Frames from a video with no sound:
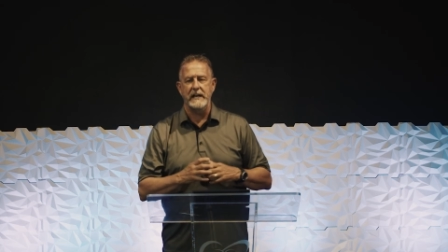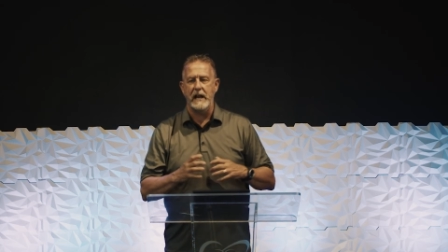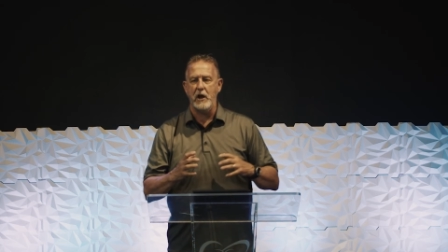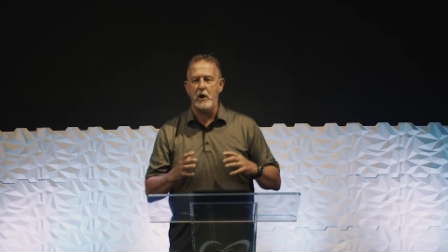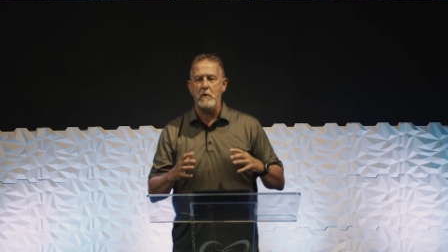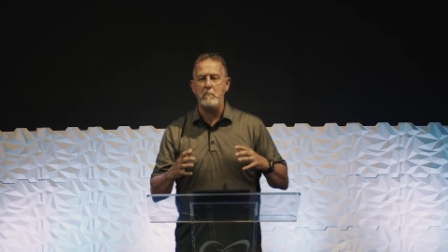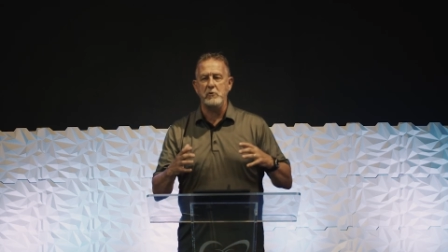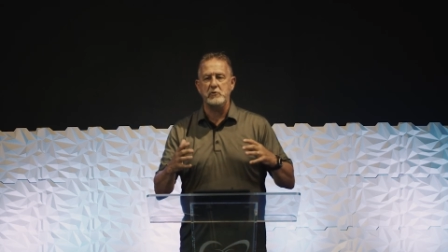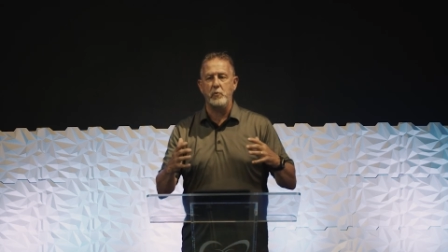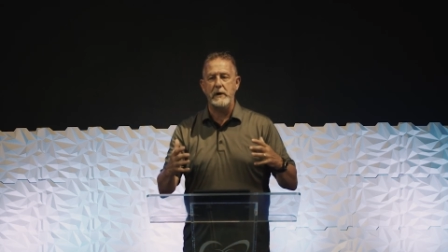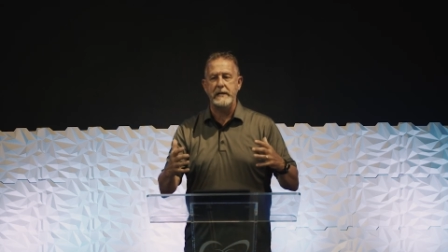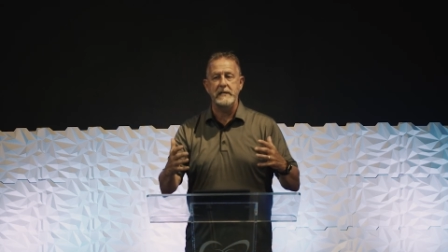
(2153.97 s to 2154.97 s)
And I almost
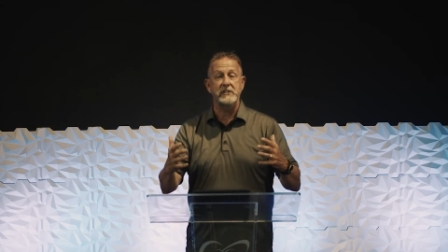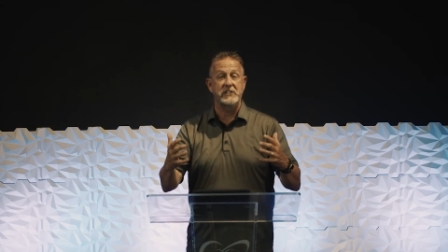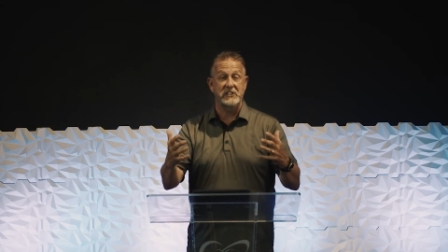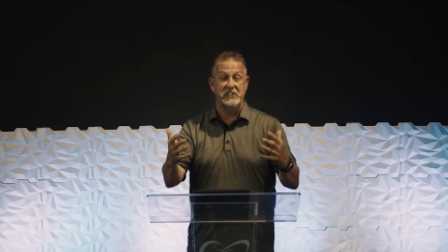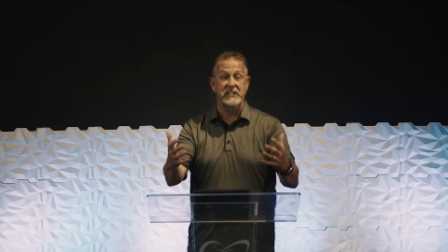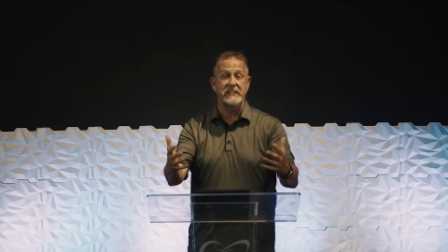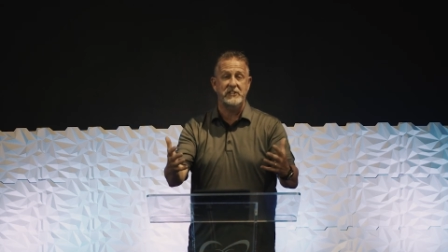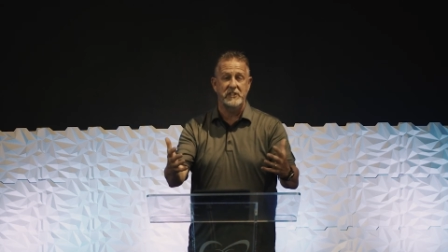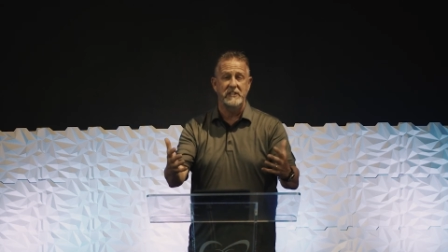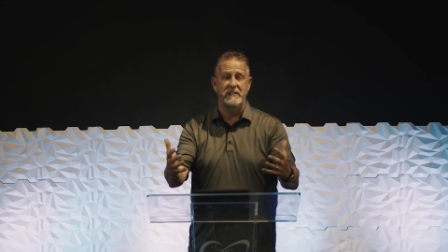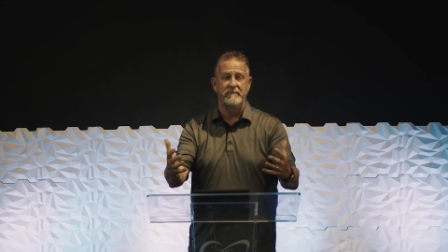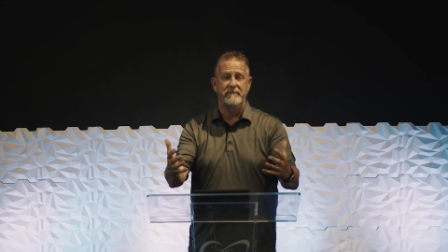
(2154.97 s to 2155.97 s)
went into
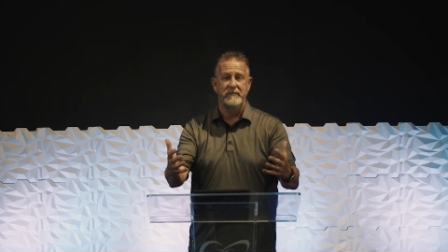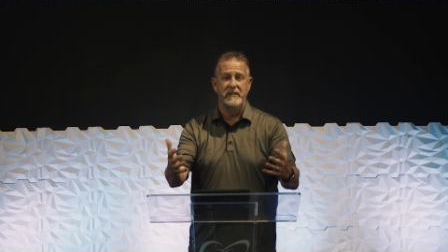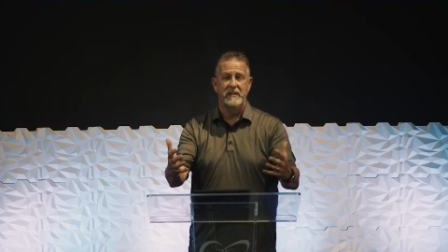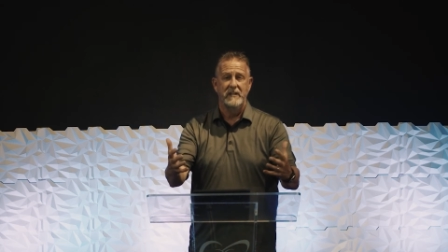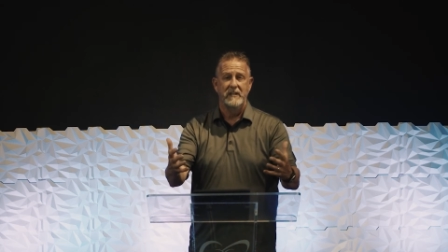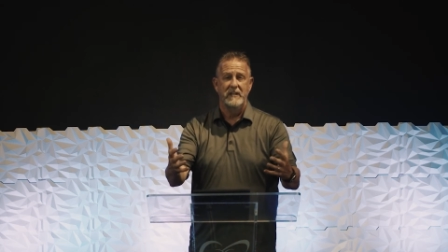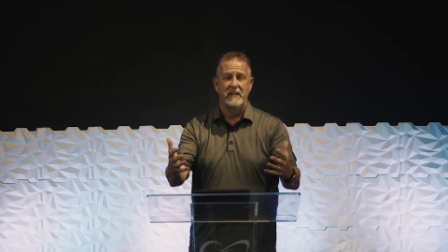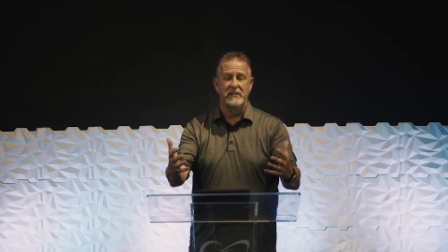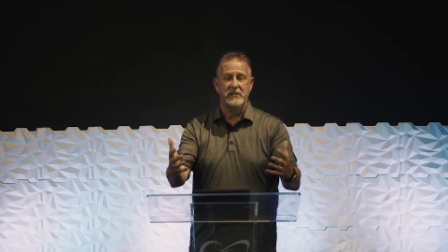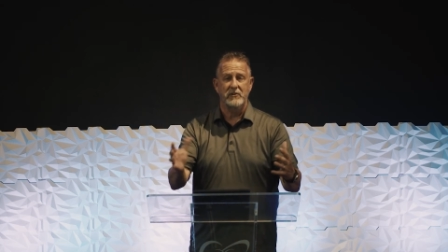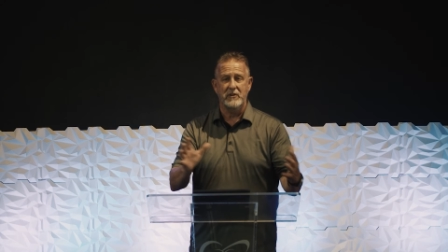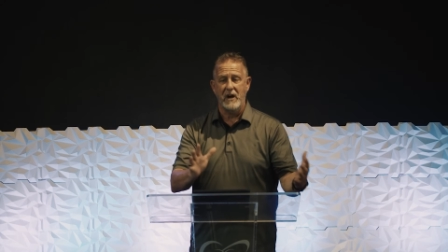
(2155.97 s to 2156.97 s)
teaching
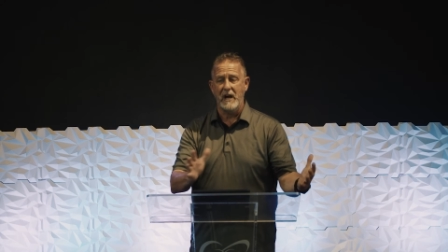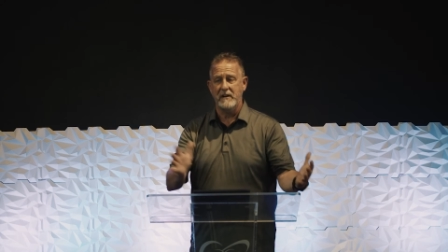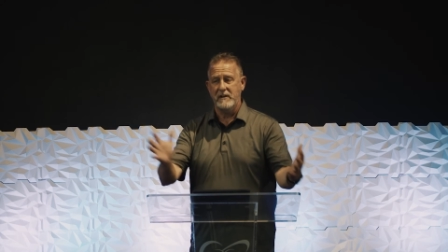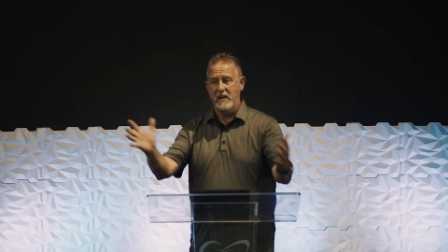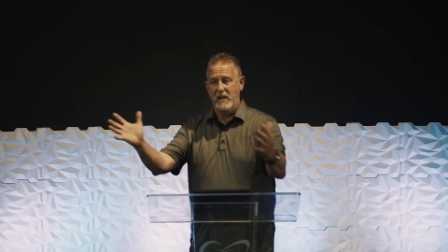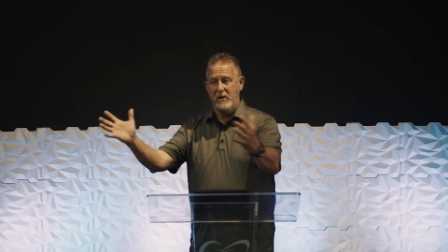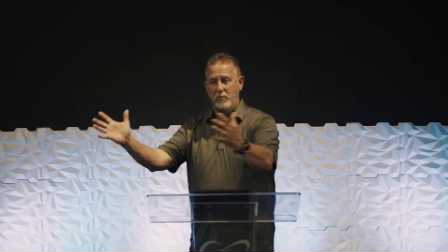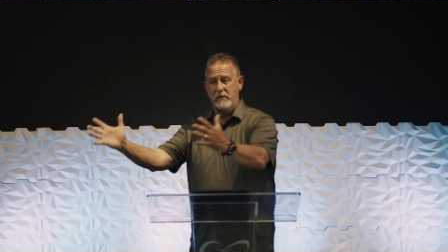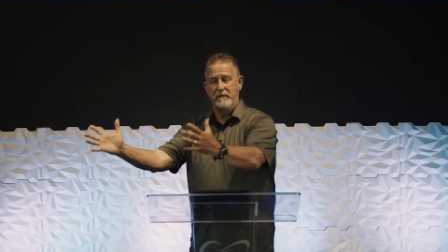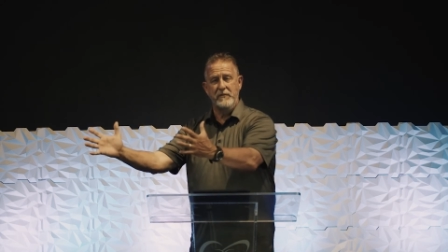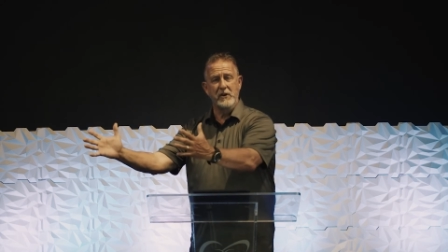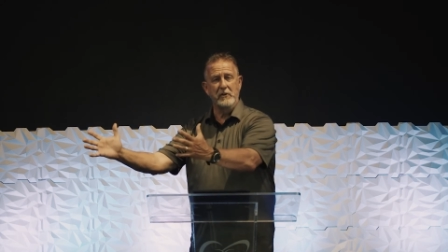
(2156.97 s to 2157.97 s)
until God
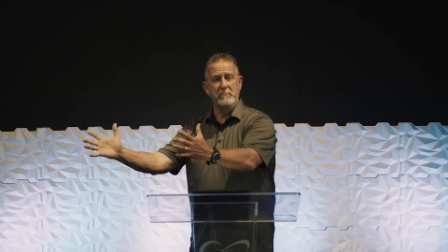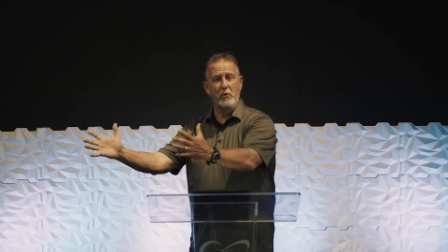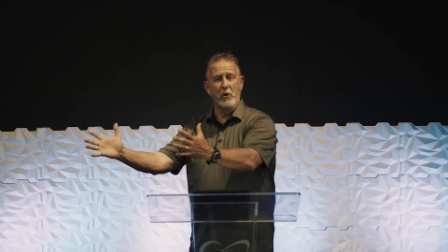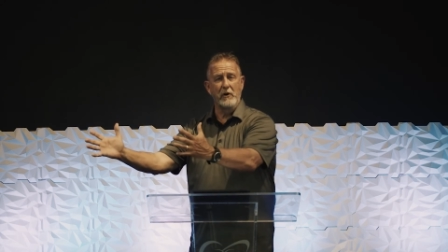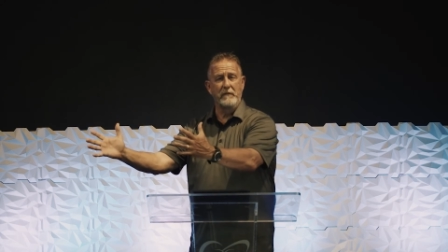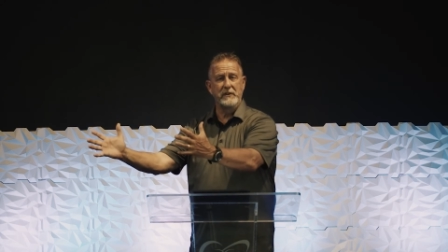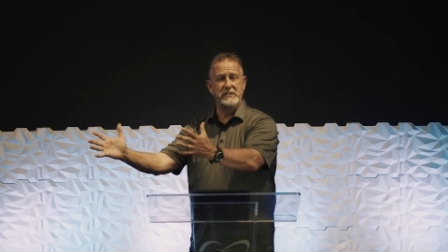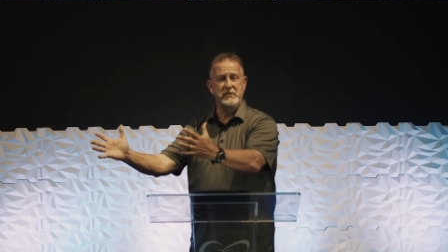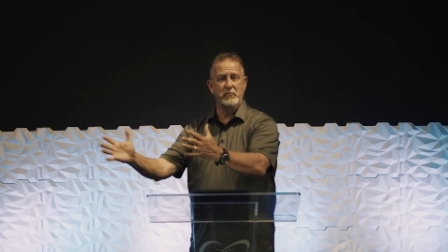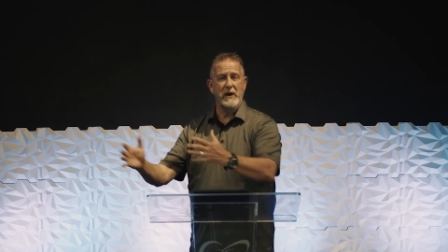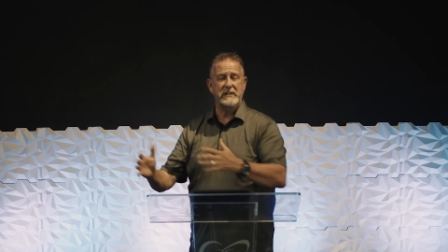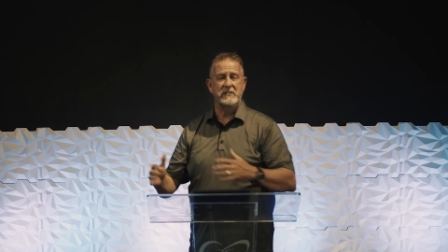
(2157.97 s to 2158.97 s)
revealed more of His
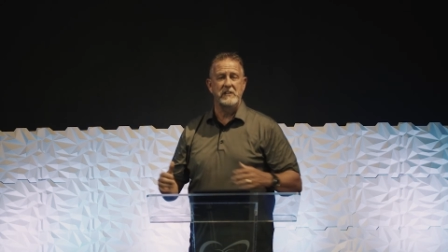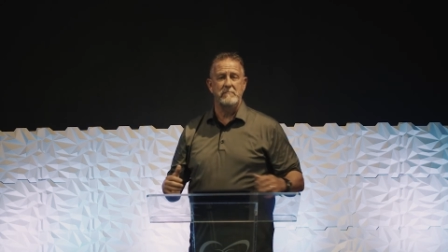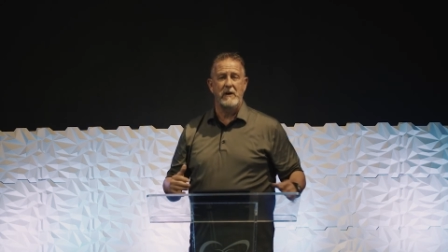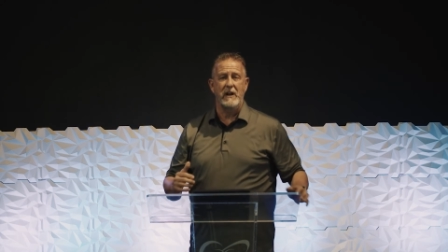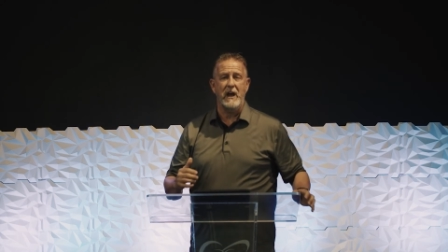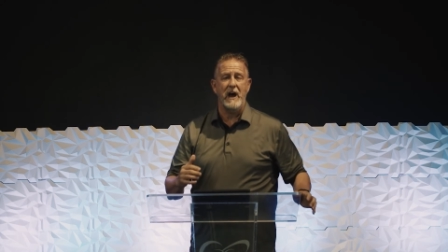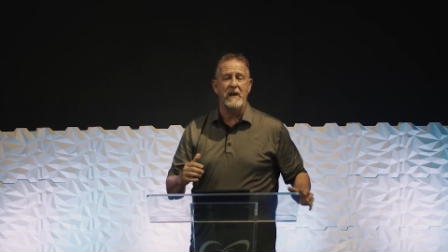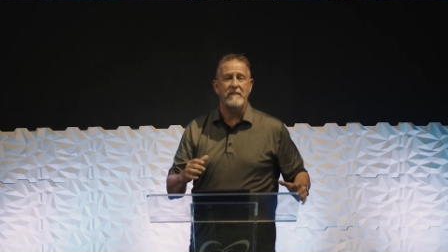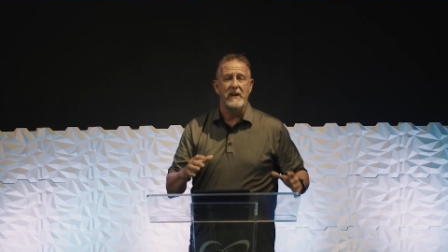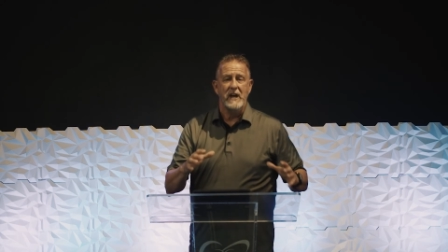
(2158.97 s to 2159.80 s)
direction in my life.